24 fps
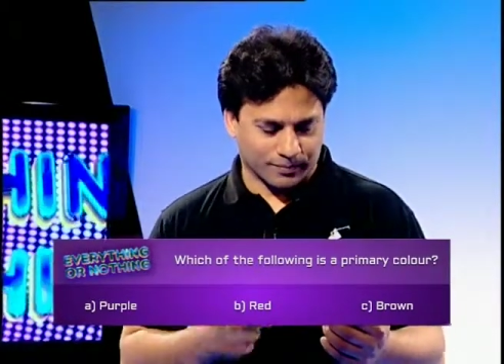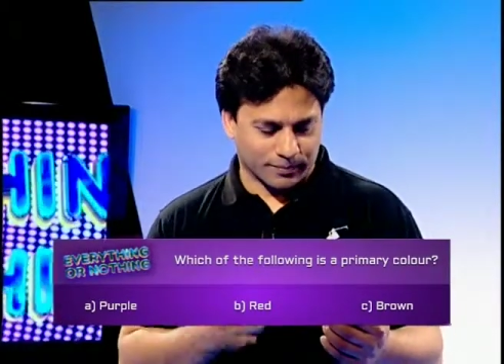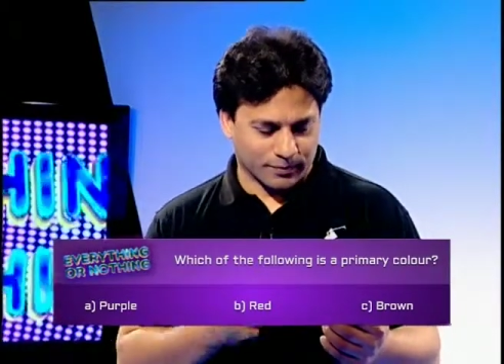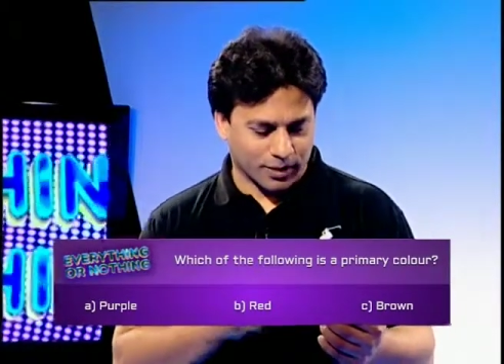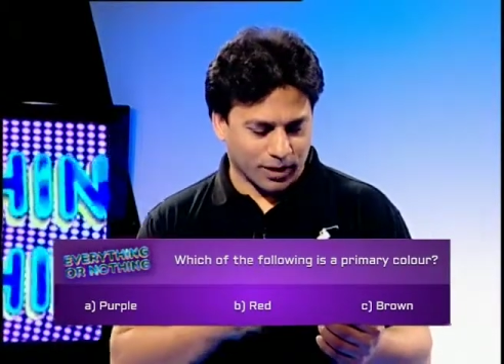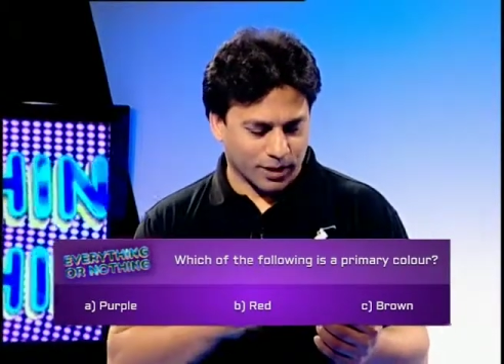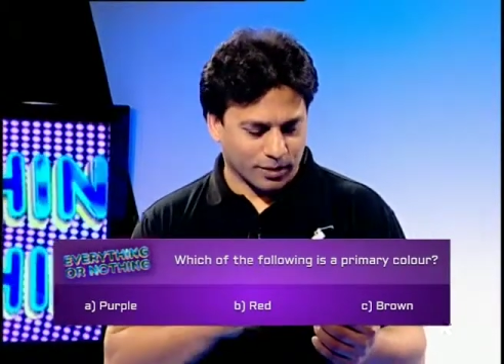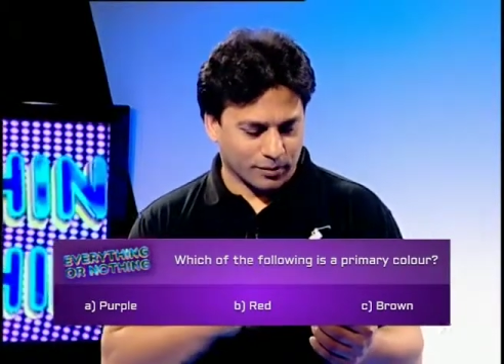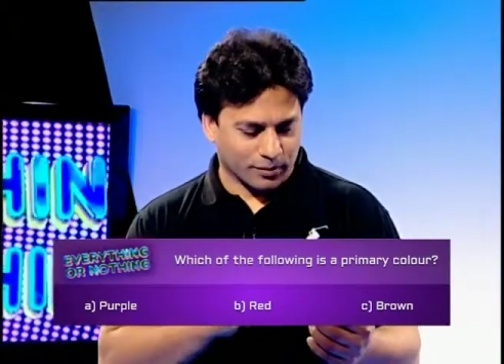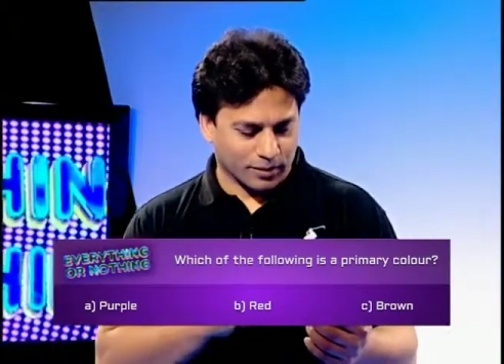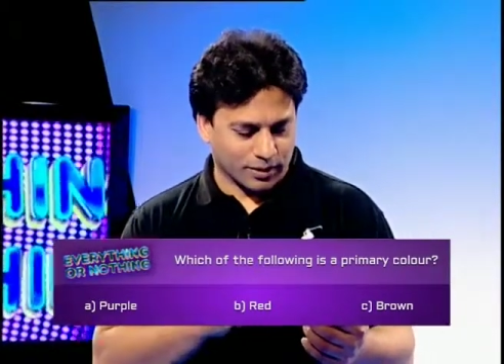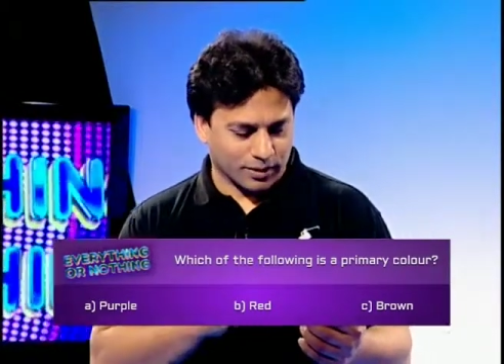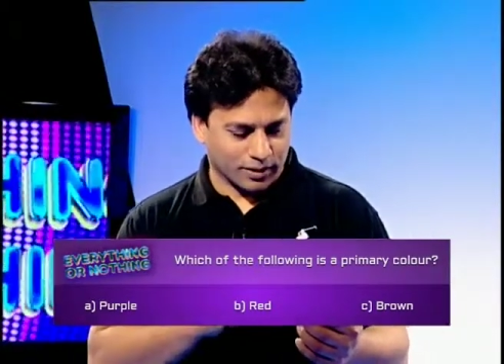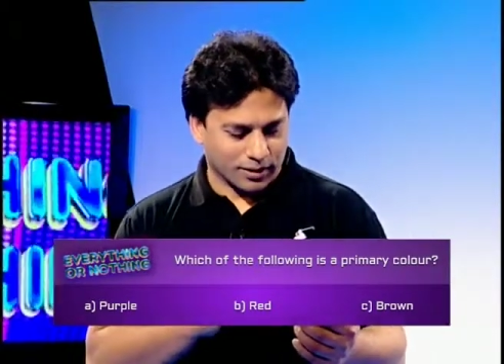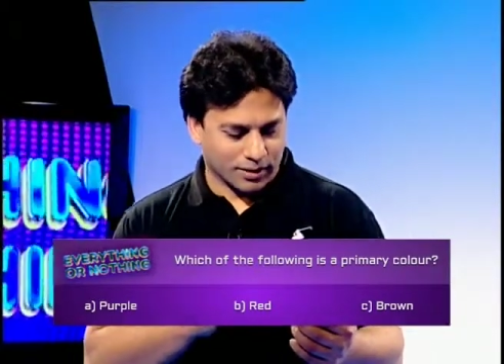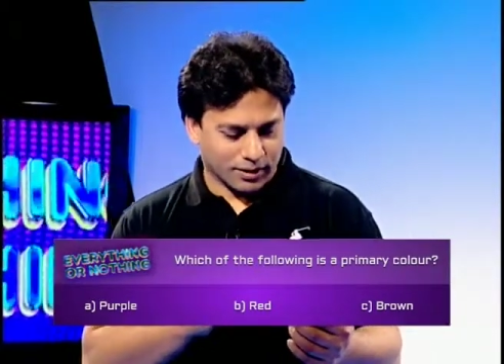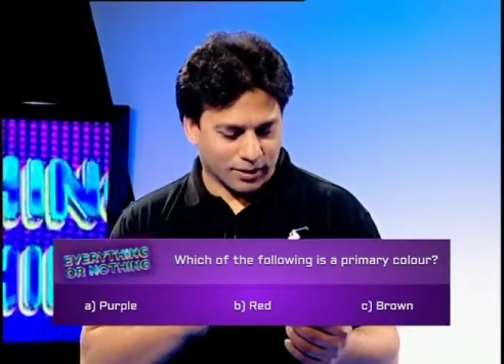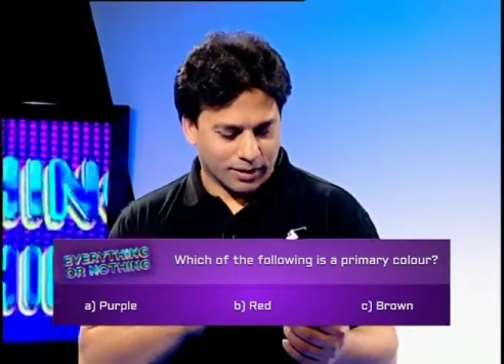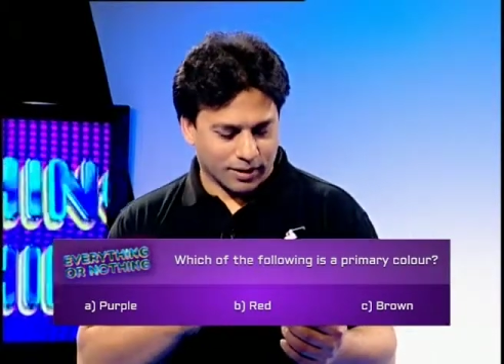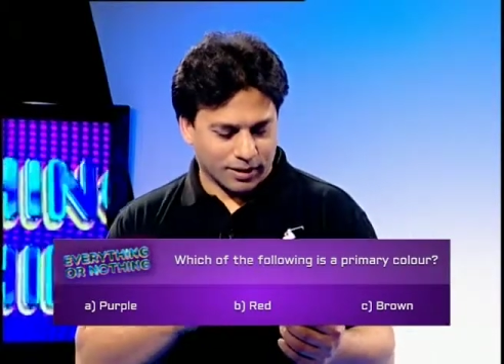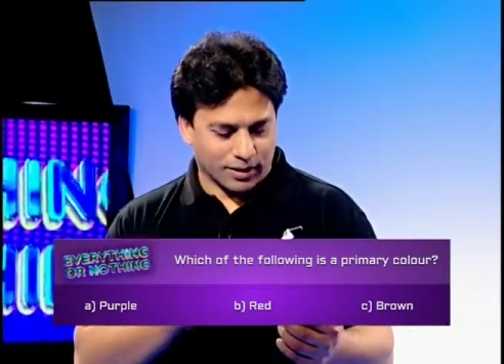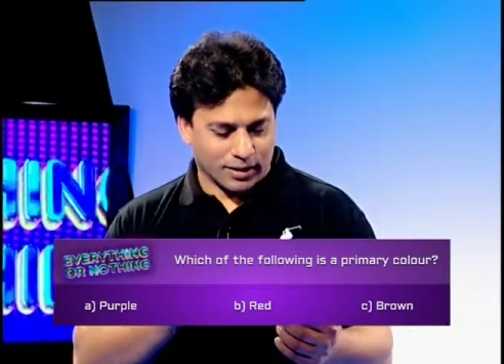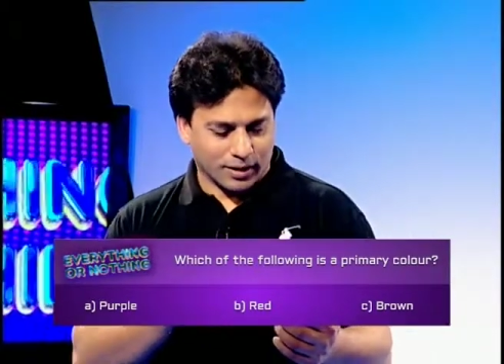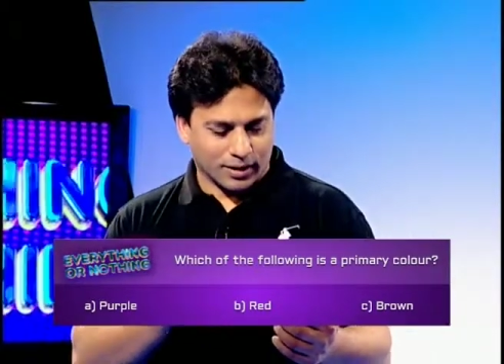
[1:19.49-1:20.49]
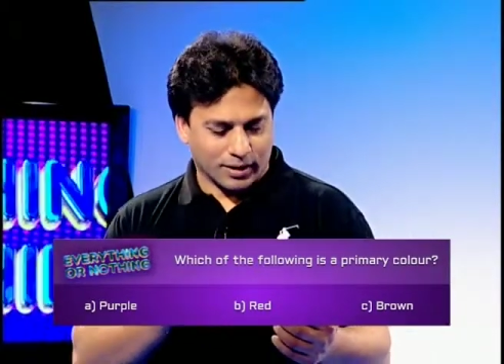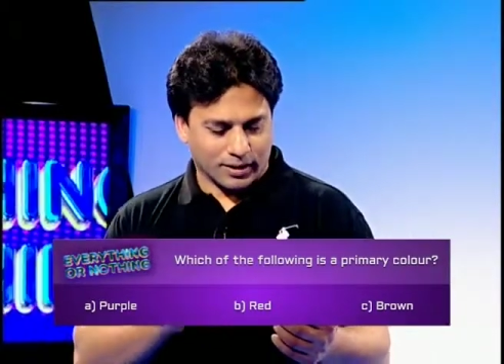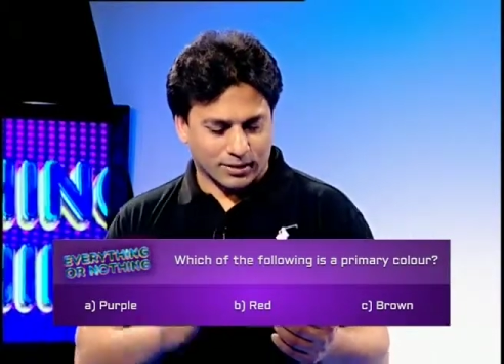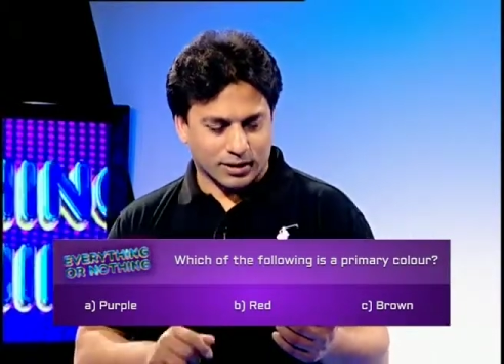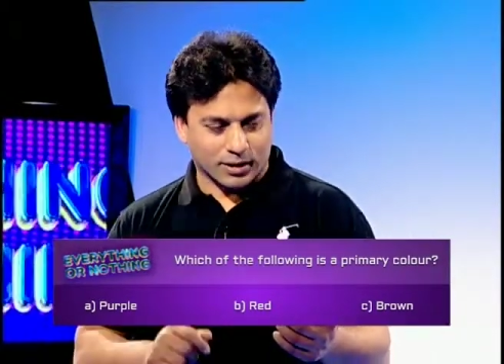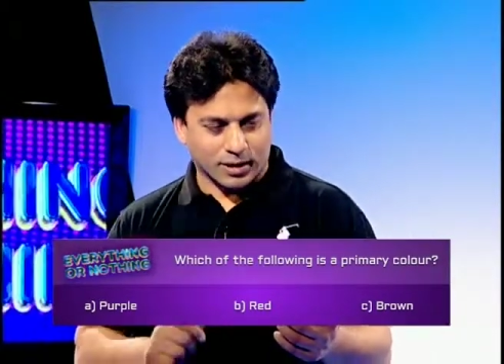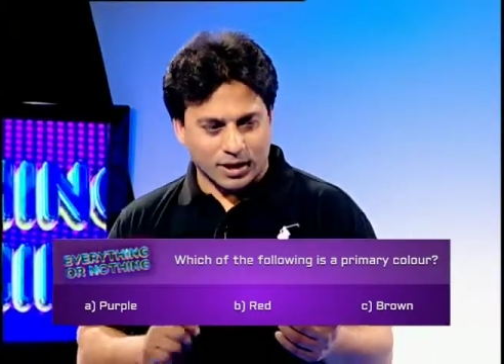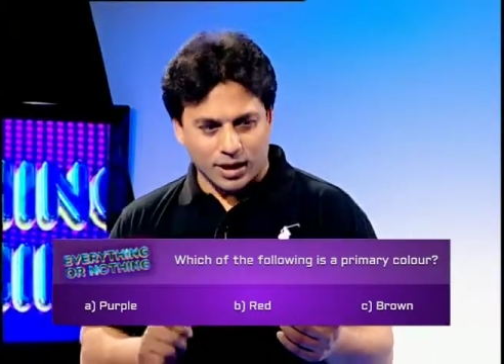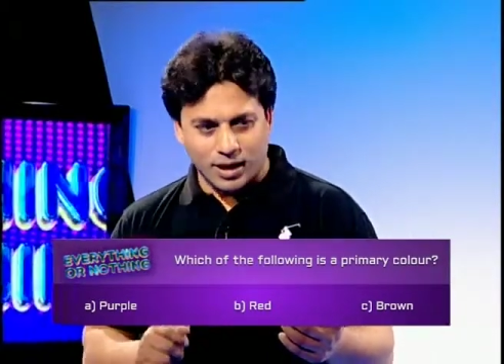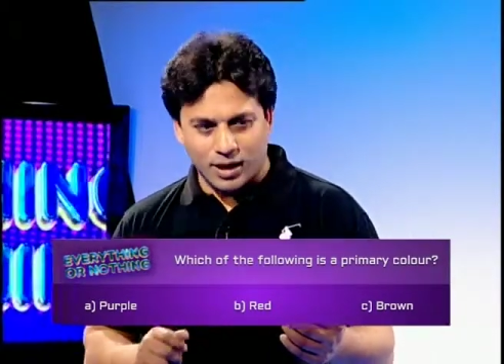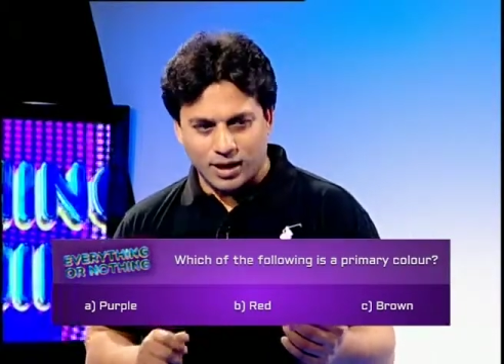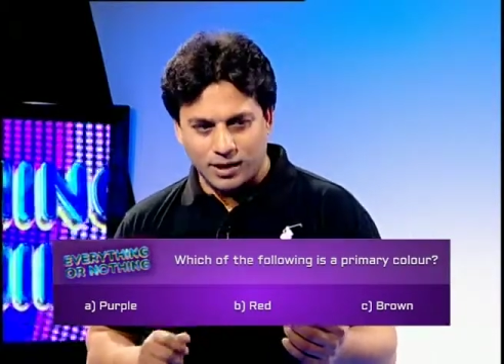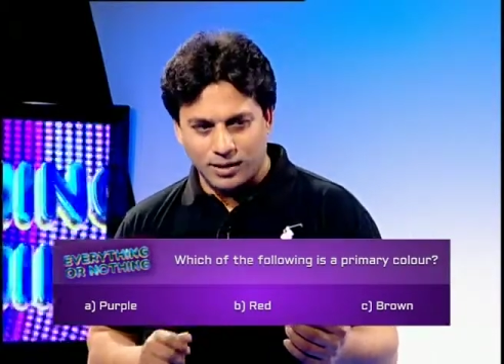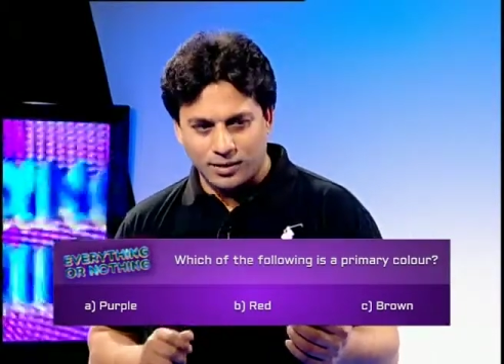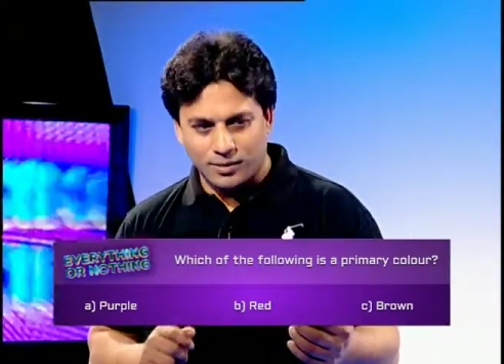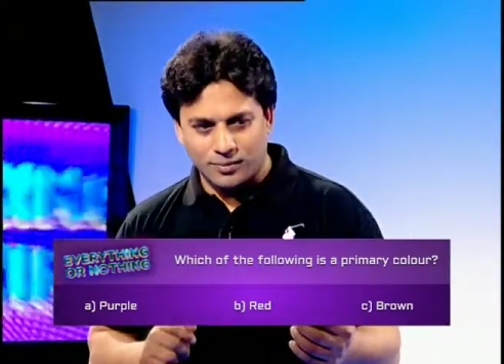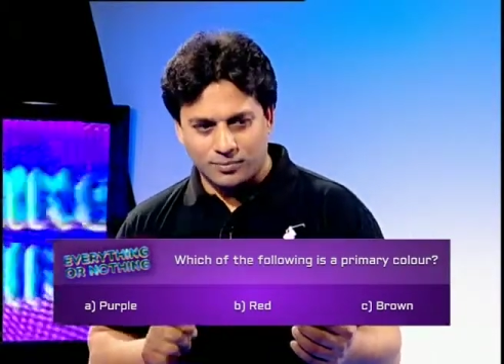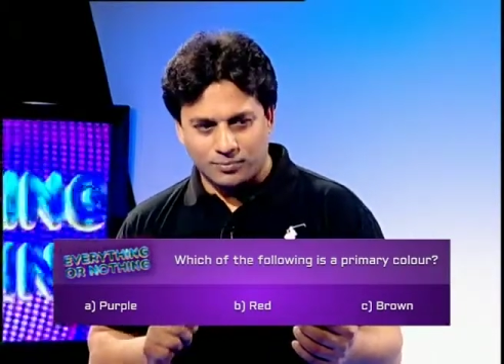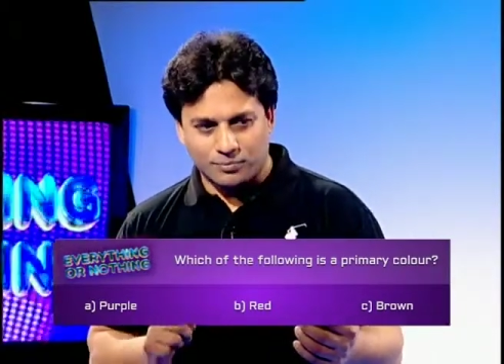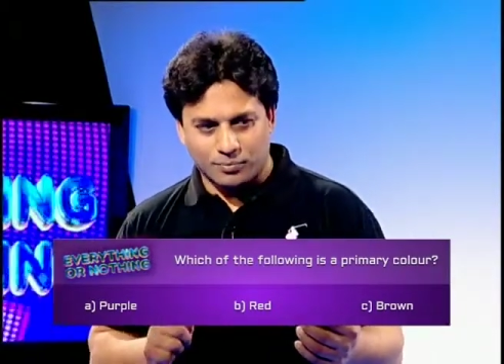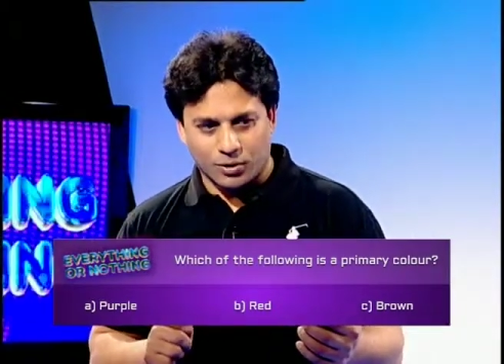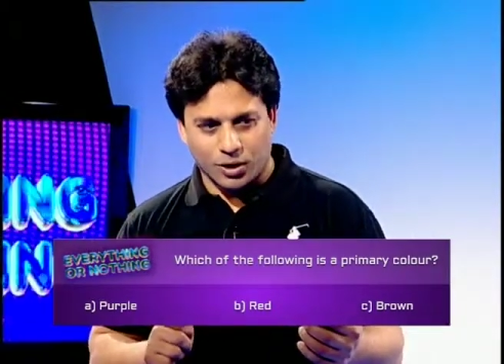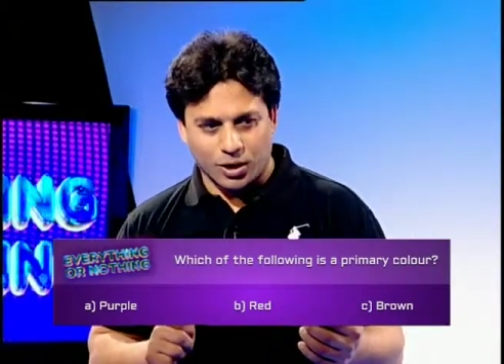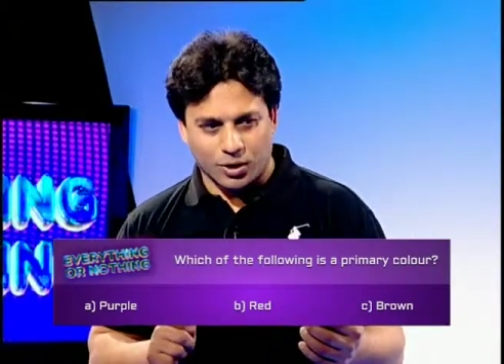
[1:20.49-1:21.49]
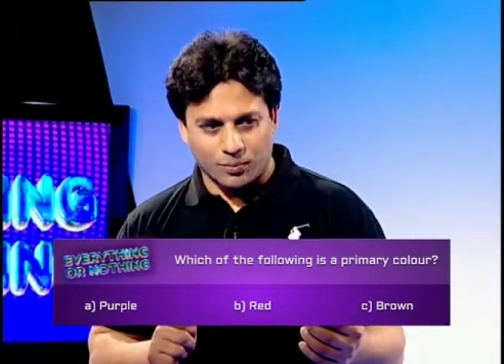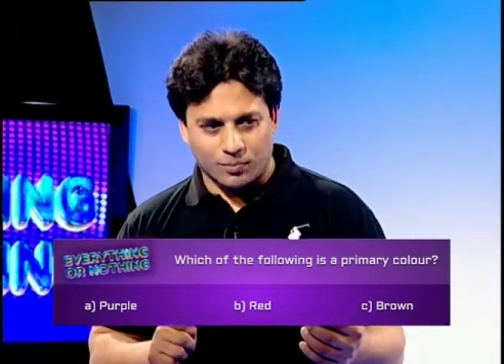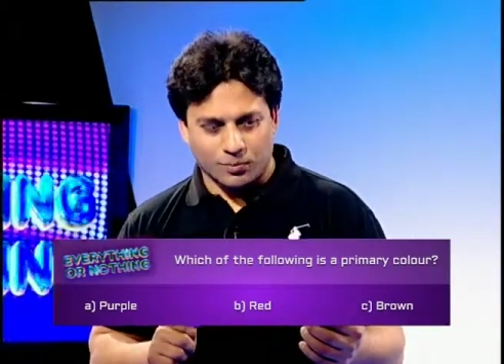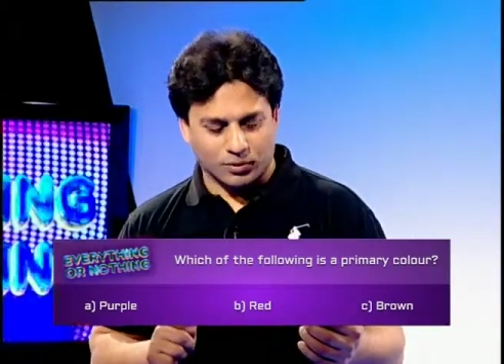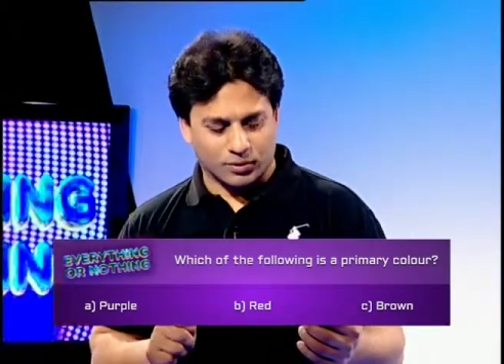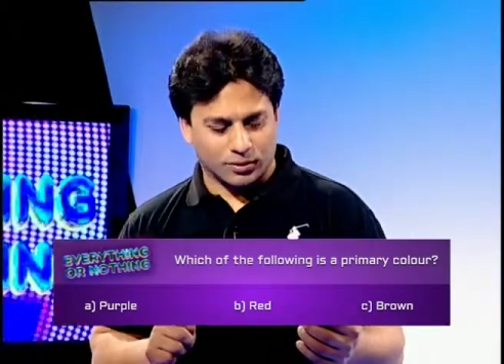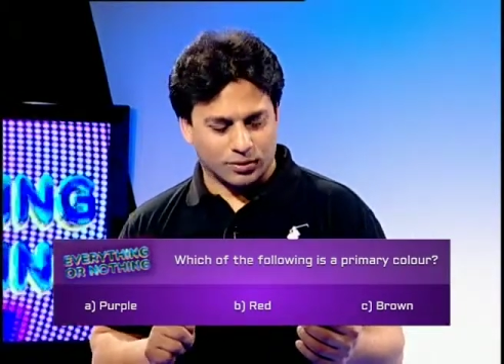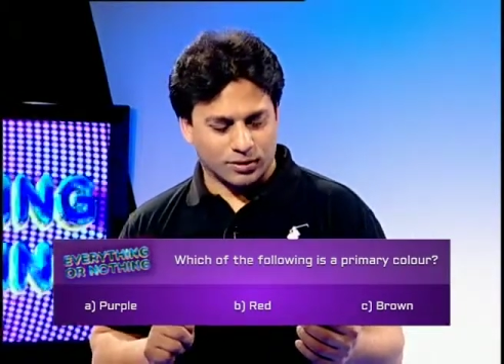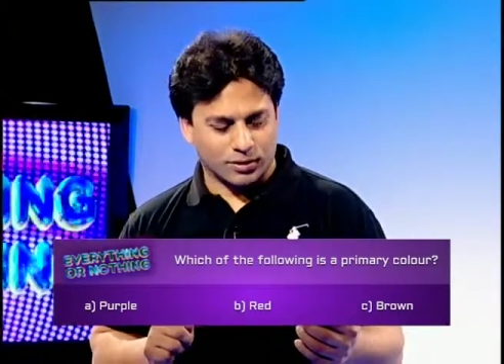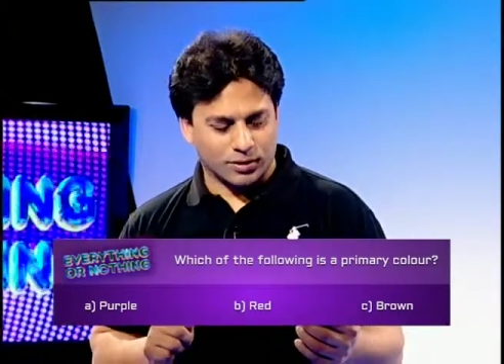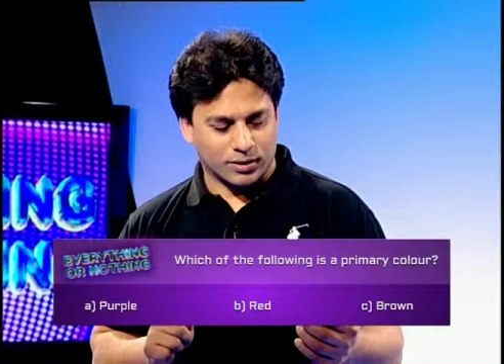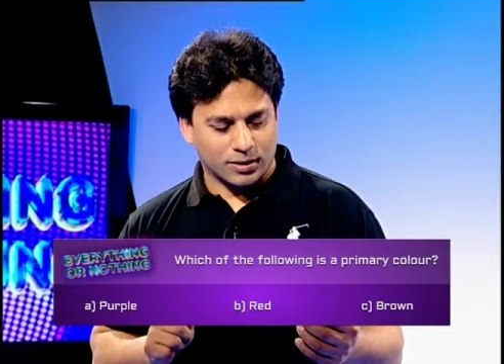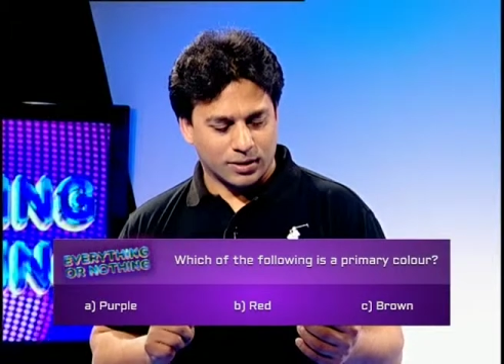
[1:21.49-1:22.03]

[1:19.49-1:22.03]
Anyway, is it A, purple,